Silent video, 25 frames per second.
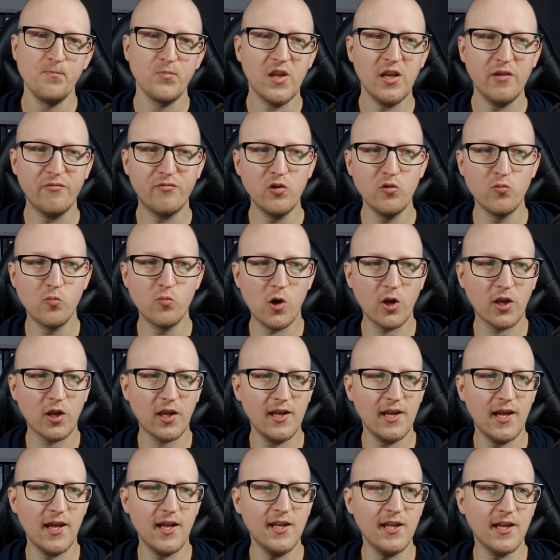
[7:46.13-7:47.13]
if you work
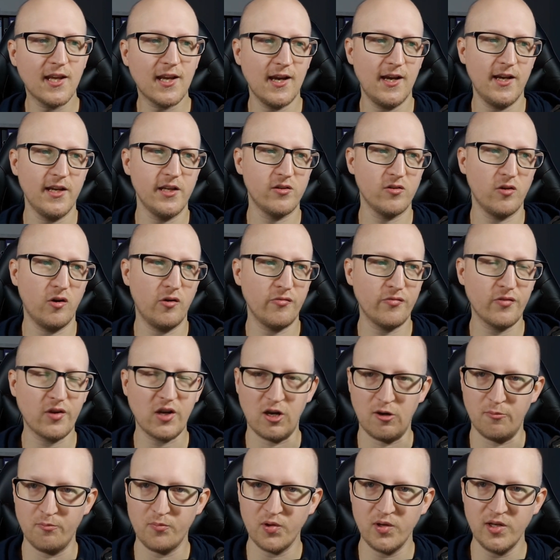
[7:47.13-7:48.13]
in any kind of
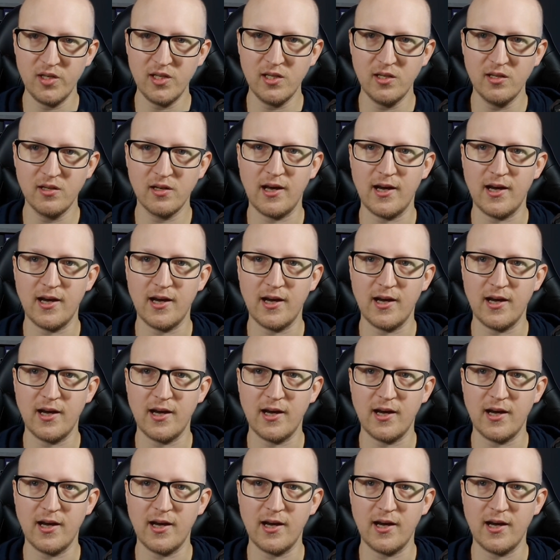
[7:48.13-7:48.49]
company,